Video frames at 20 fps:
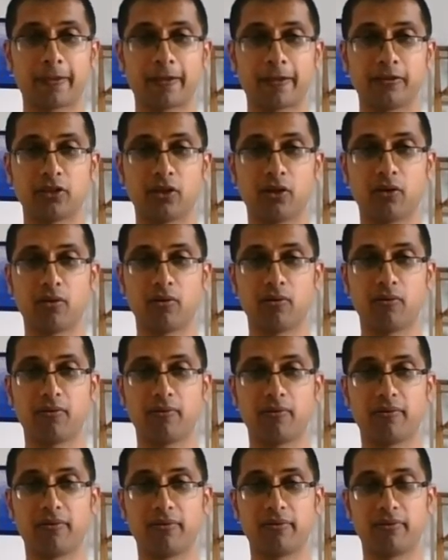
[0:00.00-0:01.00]
So
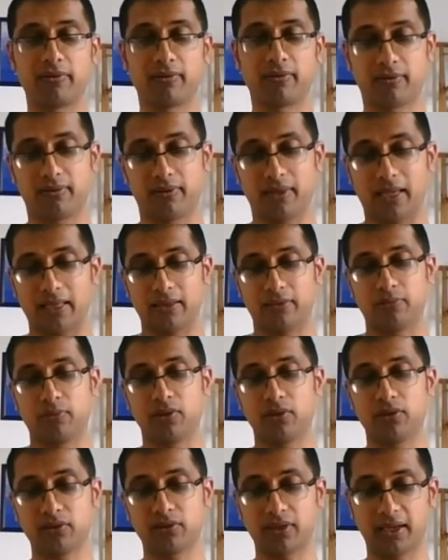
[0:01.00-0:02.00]
that
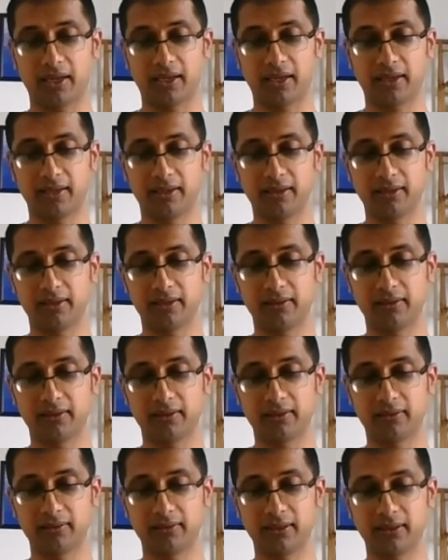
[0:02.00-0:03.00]
was a
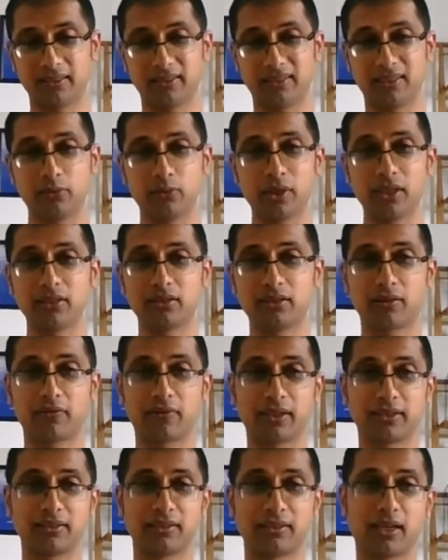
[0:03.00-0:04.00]
series of
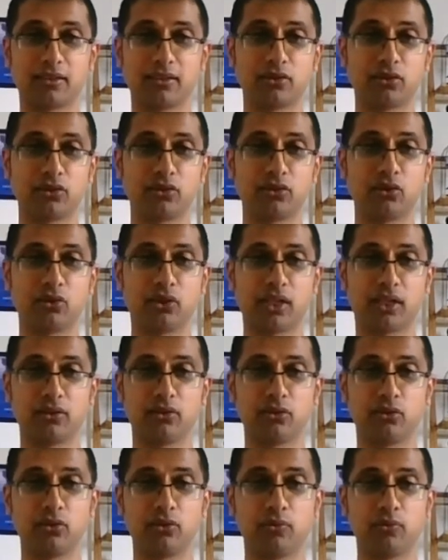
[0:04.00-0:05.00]
exercises you
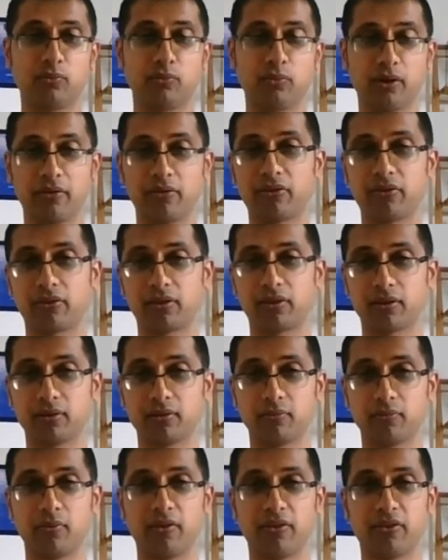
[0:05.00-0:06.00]
can do with
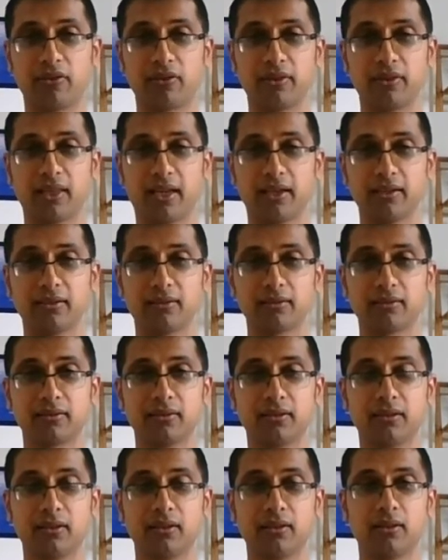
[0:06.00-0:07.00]
the neck,
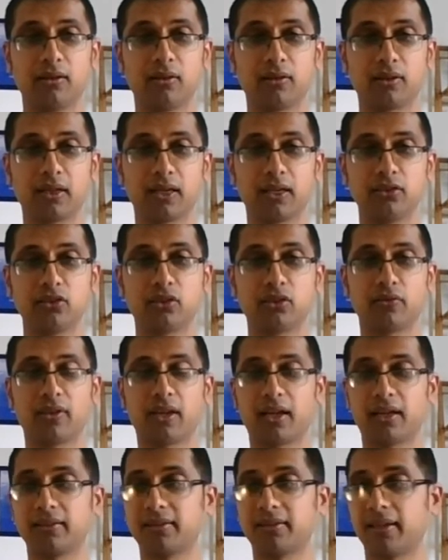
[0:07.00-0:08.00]
okay, so
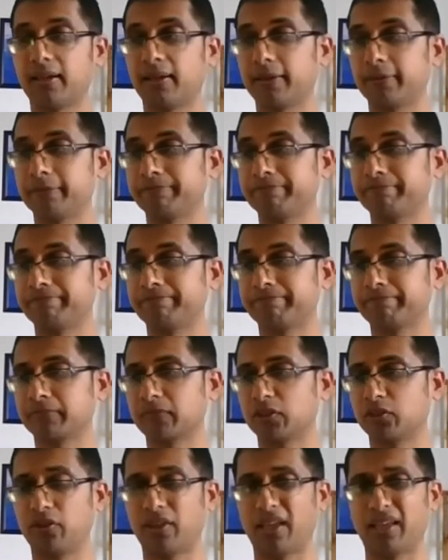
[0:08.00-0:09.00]
that
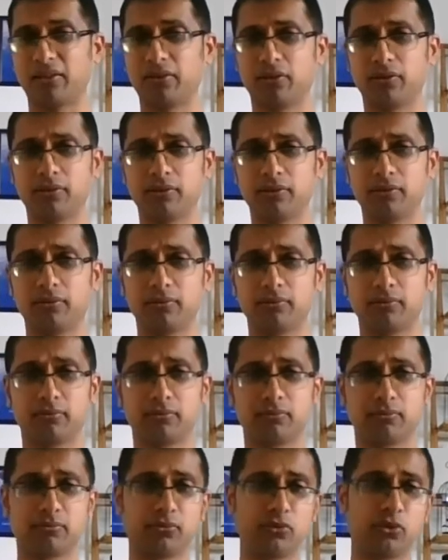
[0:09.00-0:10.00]
you
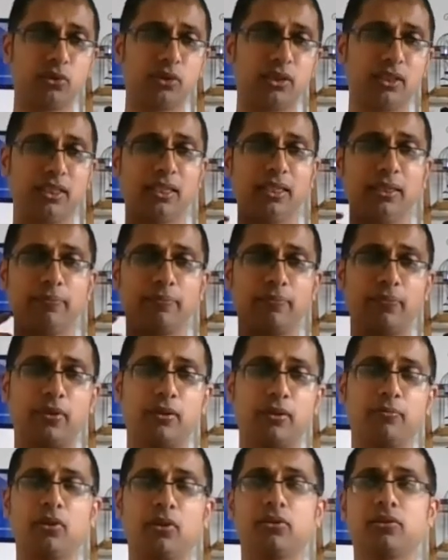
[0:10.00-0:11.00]
keep
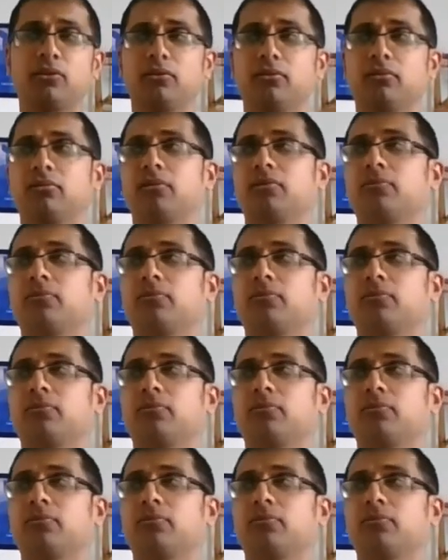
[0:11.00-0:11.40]
the muscles